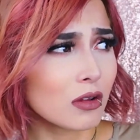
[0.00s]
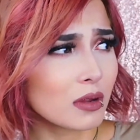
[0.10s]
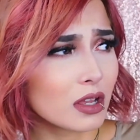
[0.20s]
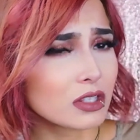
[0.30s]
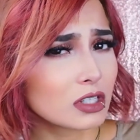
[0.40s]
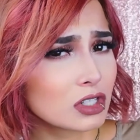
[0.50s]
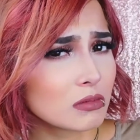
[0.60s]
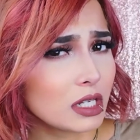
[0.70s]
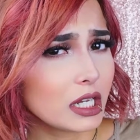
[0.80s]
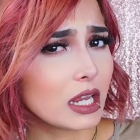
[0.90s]
my
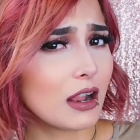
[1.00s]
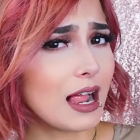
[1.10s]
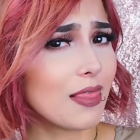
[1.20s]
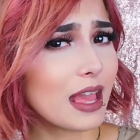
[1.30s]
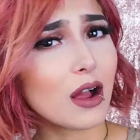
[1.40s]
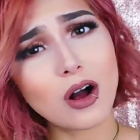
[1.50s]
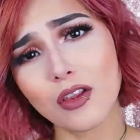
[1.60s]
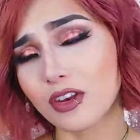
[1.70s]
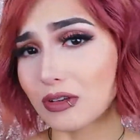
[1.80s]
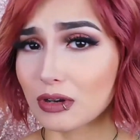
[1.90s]
social media. And I have that all
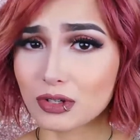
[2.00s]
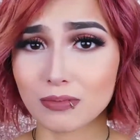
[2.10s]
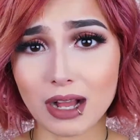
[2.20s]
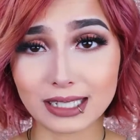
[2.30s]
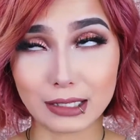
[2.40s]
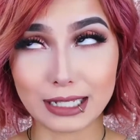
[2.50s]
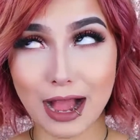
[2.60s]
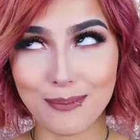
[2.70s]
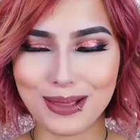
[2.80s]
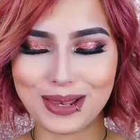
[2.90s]
in the description box
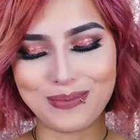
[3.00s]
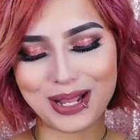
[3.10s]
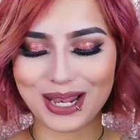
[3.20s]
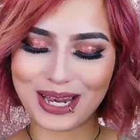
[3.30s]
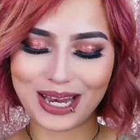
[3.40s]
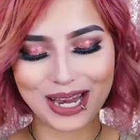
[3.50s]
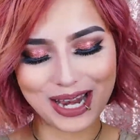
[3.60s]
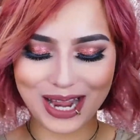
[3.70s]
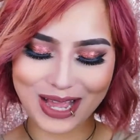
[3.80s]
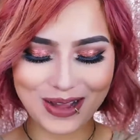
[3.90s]
down
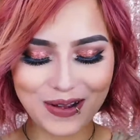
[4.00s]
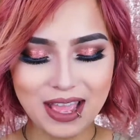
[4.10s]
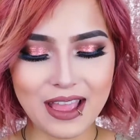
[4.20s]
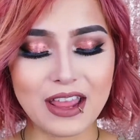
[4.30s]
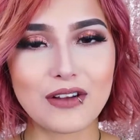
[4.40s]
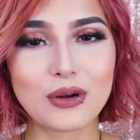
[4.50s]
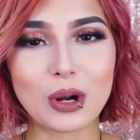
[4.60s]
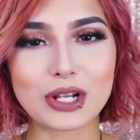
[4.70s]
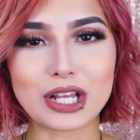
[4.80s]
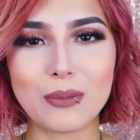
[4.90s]
below. And of
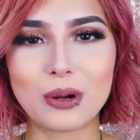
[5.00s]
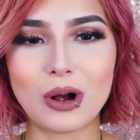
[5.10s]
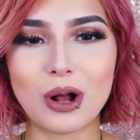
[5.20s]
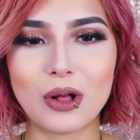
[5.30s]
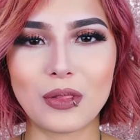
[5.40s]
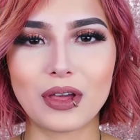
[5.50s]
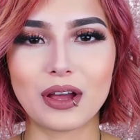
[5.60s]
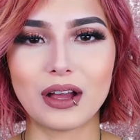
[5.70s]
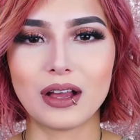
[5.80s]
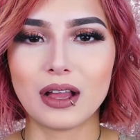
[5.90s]
course, I'll put all
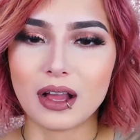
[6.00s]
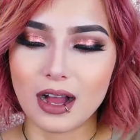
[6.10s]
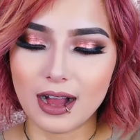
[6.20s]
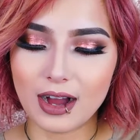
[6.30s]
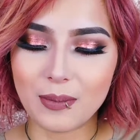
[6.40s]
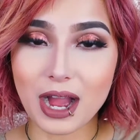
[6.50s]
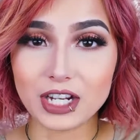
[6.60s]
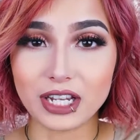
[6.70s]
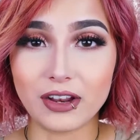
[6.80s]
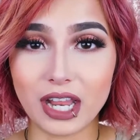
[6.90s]
the
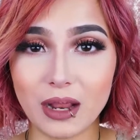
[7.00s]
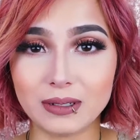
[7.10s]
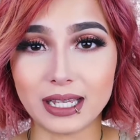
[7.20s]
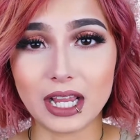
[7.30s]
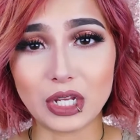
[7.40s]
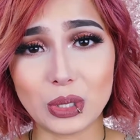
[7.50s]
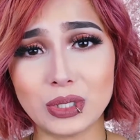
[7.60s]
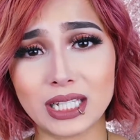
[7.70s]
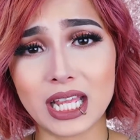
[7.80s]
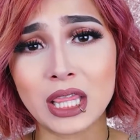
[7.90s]
eyeshadow names that I
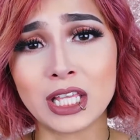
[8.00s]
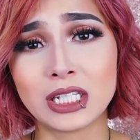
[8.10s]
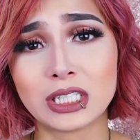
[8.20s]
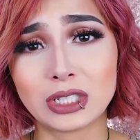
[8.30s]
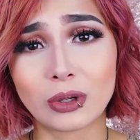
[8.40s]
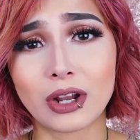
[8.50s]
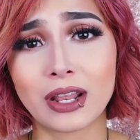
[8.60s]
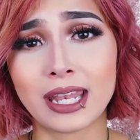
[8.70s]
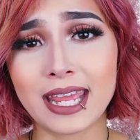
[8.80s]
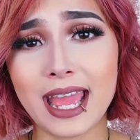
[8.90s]
use in this tutorial
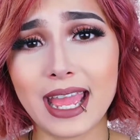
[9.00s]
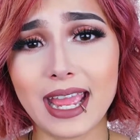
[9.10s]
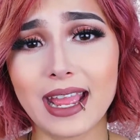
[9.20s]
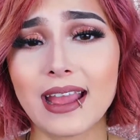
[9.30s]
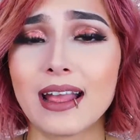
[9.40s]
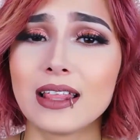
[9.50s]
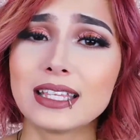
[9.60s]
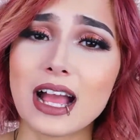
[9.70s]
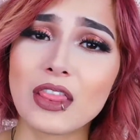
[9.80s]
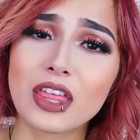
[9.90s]
today
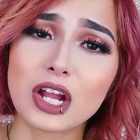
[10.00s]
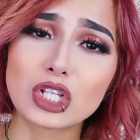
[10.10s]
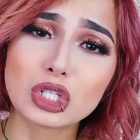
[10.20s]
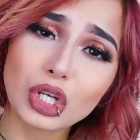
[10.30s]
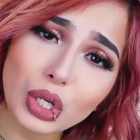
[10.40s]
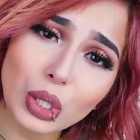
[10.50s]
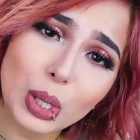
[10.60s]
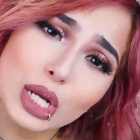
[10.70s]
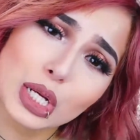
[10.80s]
down there too.